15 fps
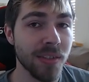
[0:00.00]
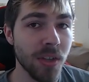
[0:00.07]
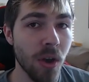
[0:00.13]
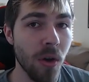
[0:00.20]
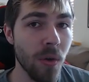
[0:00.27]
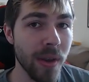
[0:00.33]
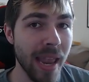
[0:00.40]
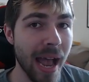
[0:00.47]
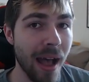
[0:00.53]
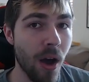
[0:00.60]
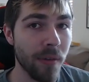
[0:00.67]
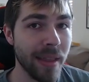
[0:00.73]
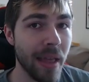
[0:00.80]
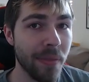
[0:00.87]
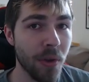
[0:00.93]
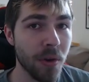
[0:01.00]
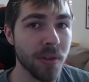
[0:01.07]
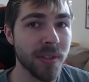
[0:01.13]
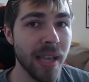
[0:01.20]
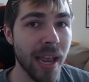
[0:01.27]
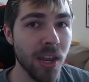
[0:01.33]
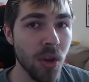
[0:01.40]
So yeah, on that
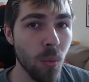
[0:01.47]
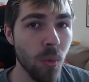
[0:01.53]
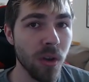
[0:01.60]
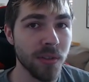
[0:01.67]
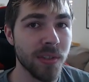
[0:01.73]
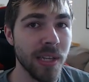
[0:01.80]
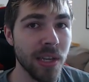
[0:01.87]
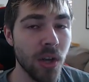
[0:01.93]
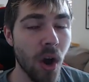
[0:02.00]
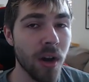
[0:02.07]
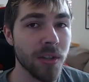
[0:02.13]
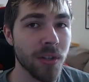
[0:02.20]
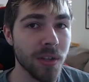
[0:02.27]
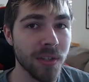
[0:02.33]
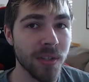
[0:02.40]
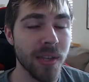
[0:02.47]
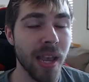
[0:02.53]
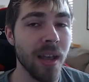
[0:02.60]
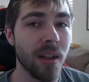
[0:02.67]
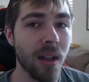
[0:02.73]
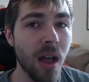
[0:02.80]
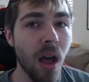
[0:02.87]
Thursday, you will see cards on
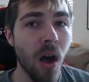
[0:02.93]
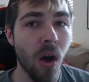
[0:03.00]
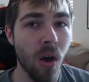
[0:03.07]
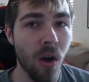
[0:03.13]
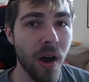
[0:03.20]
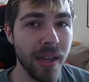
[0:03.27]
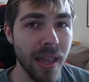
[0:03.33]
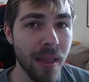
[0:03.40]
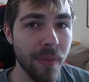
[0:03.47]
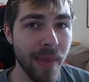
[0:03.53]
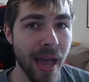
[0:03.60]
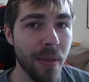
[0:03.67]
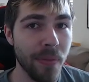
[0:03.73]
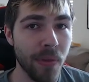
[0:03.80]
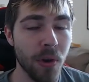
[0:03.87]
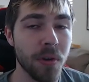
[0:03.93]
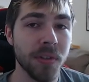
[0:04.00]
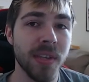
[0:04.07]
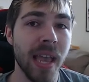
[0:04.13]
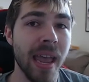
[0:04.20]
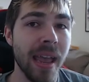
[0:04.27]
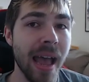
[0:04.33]
sale on that
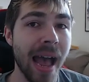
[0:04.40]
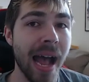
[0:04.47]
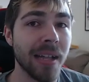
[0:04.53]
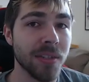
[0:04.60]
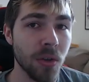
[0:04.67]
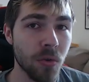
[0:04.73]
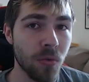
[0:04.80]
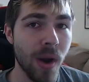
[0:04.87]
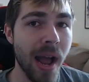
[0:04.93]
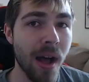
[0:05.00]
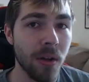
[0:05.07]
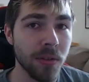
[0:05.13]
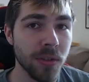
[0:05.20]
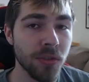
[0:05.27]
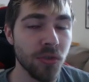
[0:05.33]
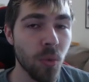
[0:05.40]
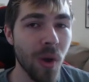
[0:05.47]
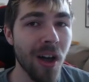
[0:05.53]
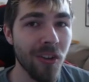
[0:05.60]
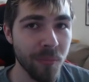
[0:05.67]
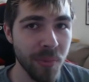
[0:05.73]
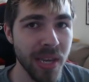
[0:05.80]
Thursday at around
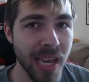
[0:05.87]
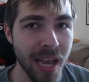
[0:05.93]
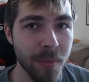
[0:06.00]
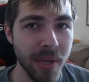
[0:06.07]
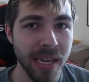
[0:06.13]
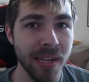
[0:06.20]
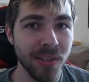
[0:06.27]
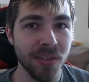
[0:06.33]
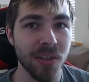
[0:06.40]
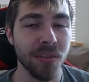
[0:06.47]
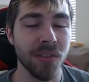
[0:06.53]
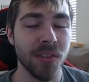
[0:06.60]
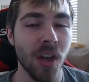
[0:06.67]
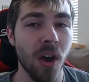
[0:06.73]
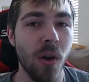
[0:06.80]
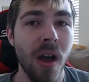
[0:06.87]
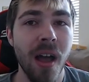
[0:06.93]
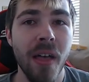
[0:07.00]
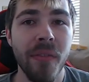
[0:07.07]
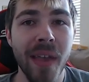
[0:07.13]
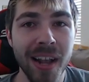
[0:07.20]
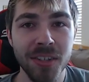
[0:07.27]
12 p.m. Eastern. So
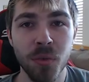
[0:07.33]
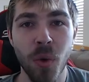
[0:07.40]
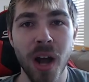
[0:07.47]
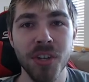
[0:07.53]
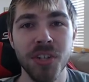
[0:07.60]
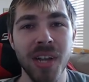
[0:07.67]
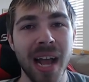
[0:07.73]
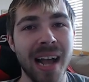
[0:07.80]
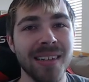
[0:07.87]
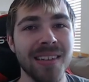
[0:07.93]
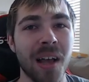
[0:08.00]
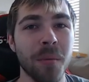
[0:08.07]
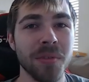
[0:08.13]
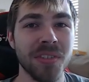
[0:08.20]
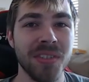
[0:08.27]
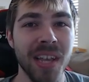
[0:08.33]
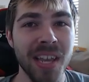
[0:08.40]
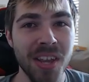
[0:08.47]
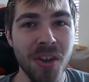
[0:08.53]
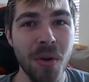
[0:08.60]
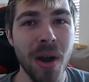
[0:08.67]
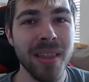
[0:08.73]
Thanks for watching, guys. I will
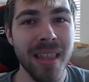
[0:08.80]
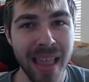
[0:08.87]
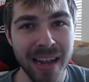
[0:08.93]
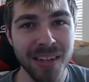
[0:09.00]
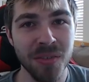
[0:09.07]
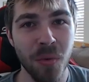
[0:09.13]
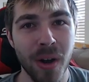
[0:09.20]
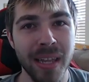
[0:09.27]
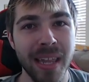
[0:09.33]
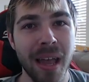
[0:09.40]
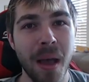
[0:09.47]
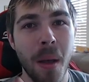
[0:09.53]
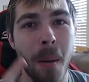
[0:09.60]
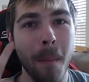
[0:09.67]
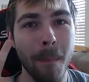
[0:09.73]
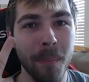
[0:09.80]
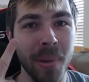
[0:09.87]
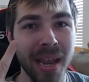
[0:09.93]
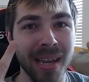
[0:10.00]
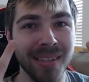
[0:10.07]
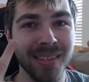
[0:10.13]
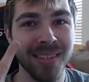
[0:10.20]
see you in the next one.
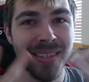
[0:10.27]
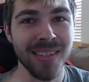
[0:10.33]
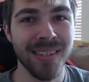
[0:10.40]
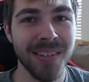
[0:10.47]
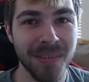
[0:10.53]
Peace.